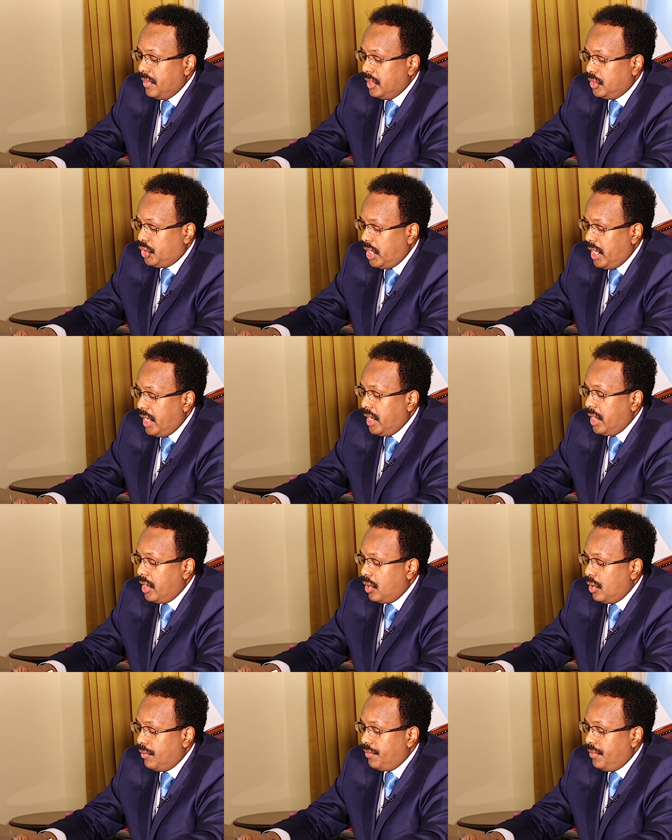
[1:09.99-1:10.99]
the
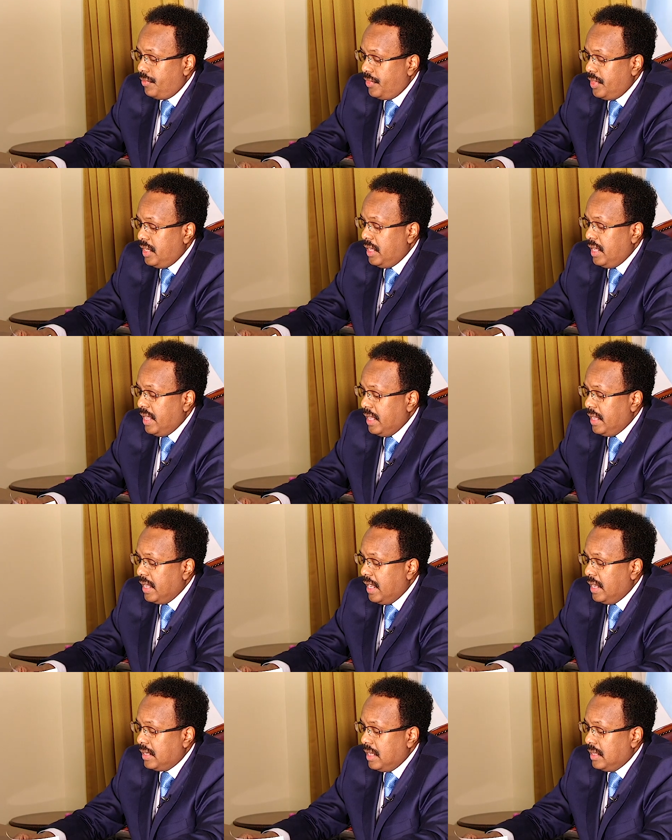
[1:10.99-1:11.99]
Chair of the
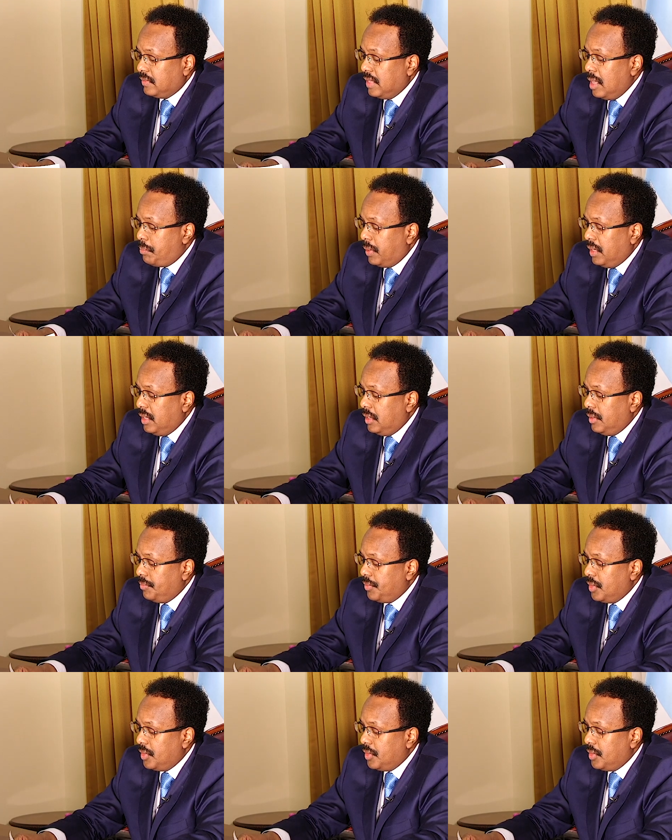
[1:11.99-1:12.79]
IGAD Assembly